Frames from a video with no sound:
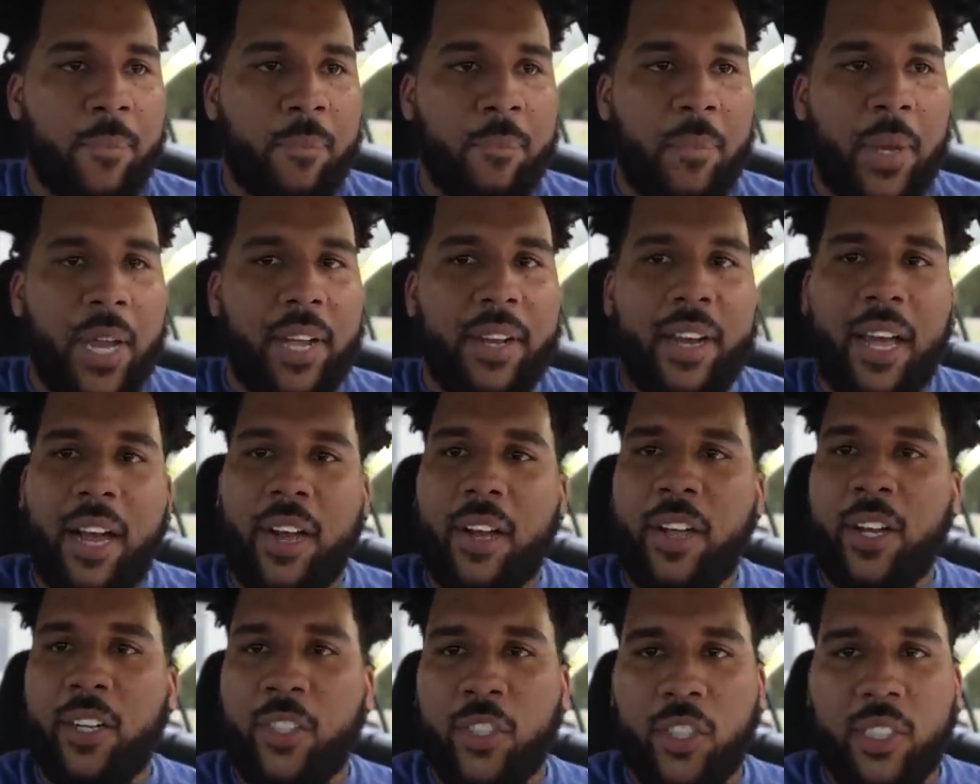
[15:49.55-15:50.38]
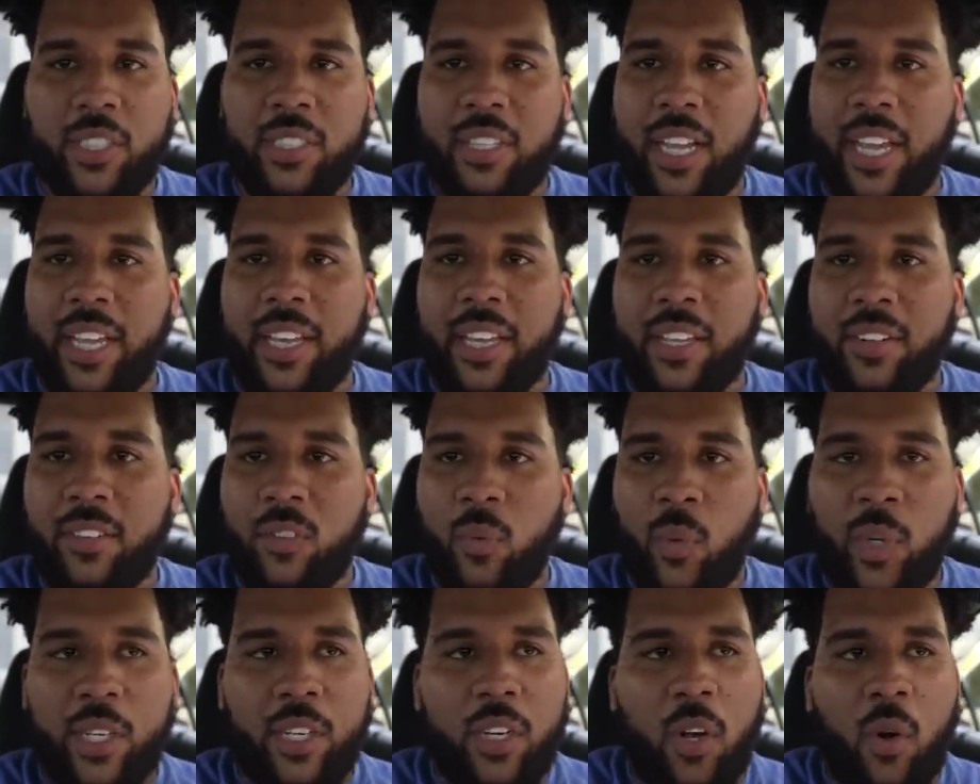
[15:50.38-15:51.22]
being out here just naked
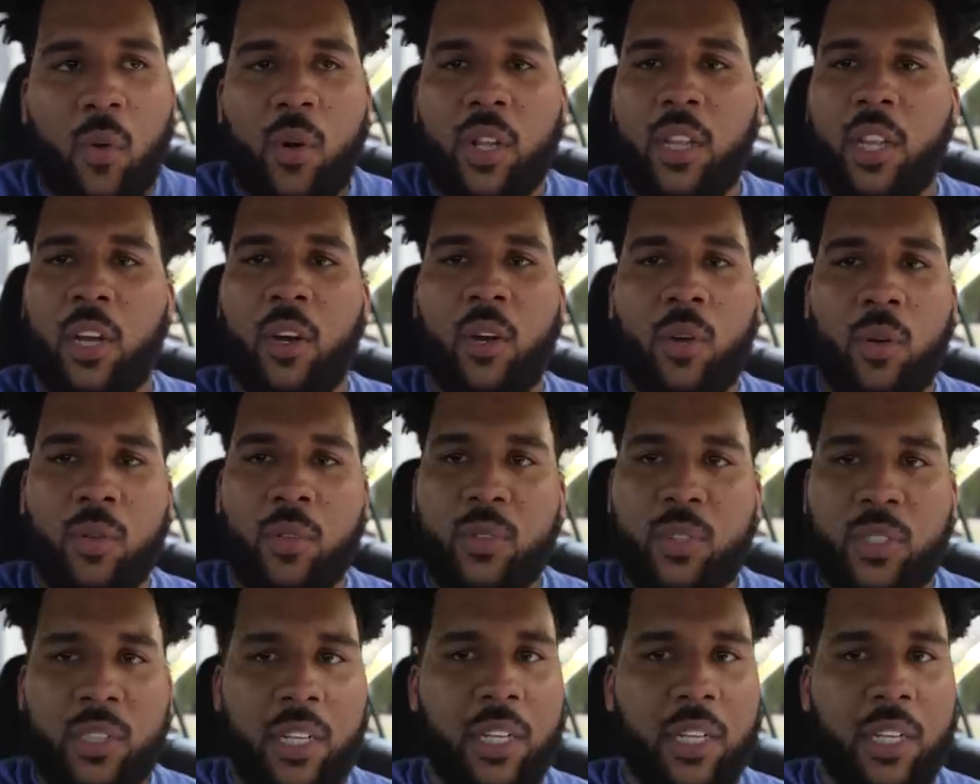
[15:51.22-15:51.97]
with no clothes,